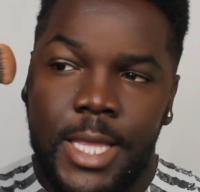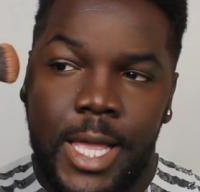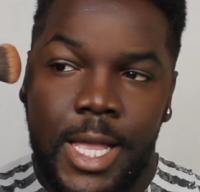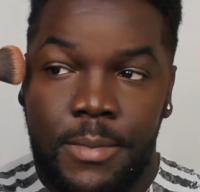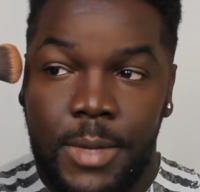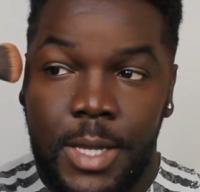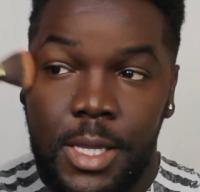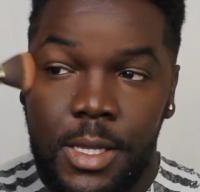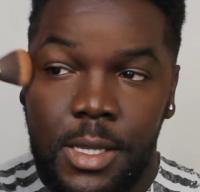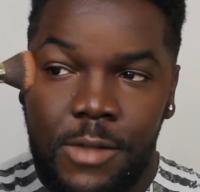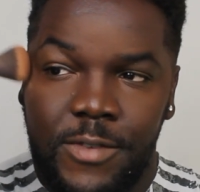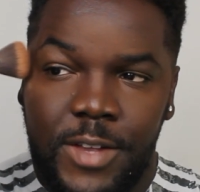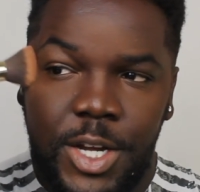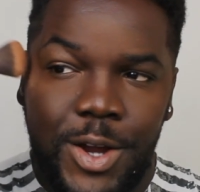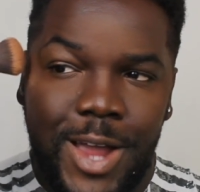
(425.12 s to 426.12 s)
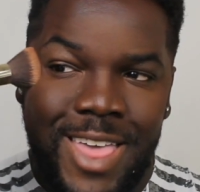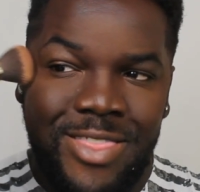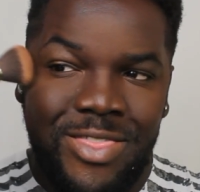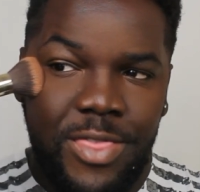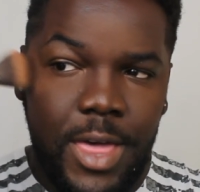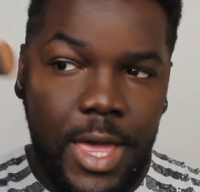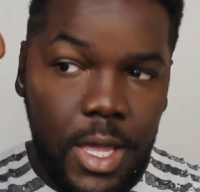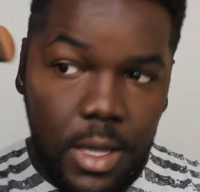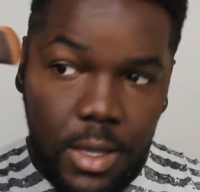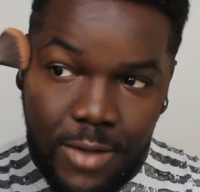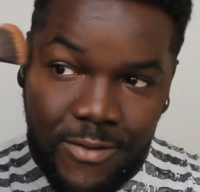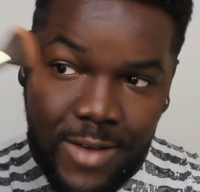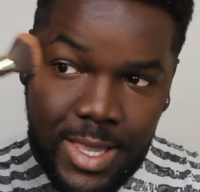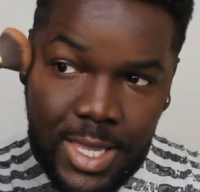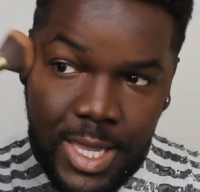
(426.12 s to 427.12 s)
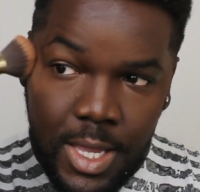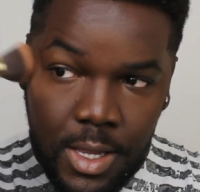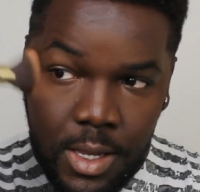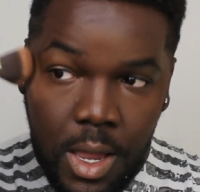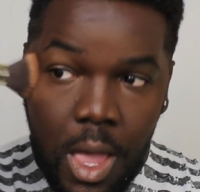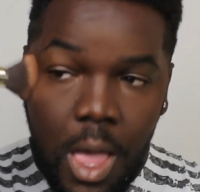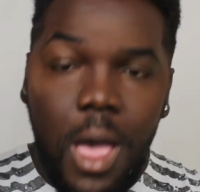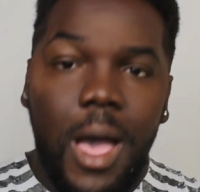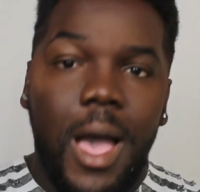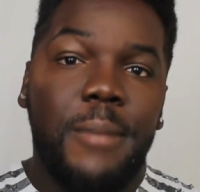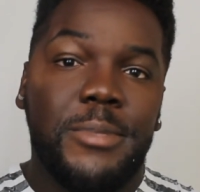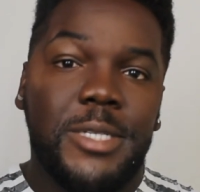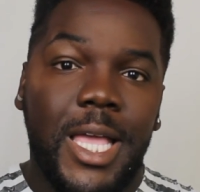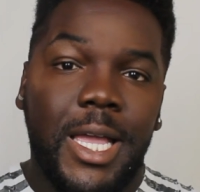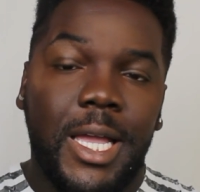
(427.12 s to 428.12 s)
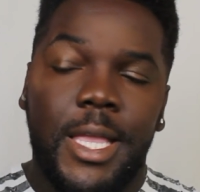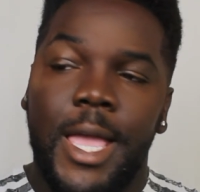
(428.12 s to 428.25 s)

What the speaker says: that at the beginning of the video. I think if I didn't, I'm saying it